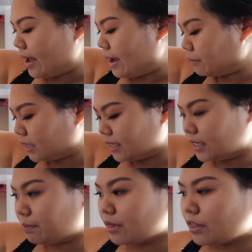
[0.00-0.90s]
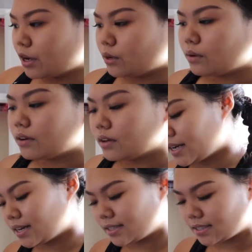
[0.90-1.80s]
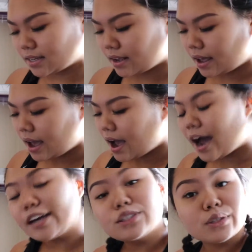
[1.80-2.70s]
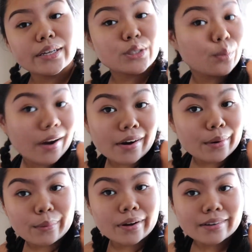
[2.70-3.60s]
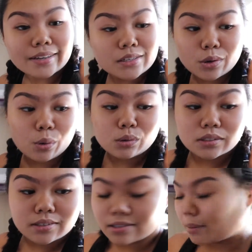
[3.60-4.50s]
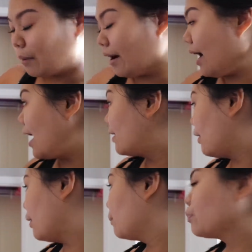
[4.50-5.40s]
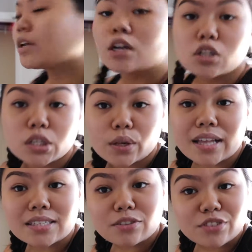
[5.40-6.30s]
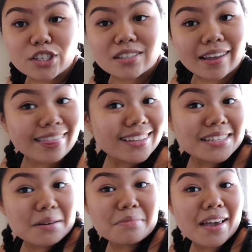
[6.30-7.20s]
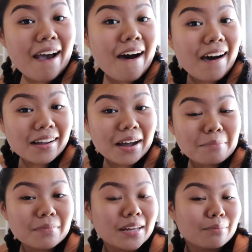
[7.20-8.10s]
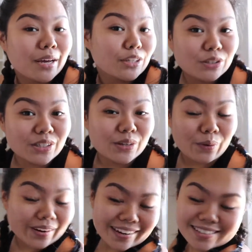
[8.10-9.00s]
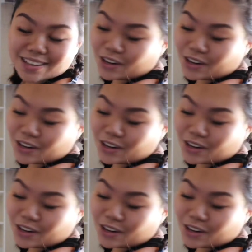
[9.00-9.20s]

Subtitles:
am gonna keep it though because I do like to wear it when it gets cold in the summer. I don't know. So that's the first thing that's gonna be hung up in my newly organized